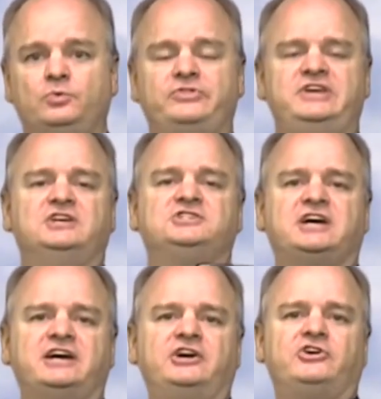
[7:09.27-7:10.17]
with the
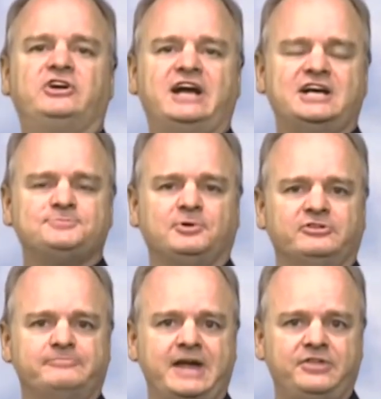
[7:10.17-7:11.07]
entire
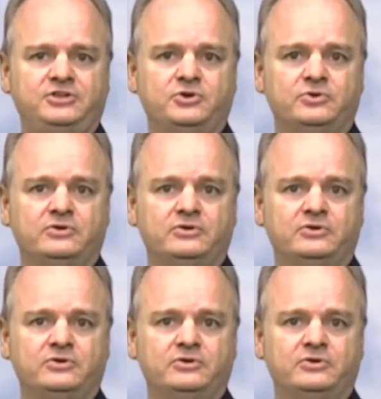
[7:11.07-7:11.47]
Gospel of Matthew.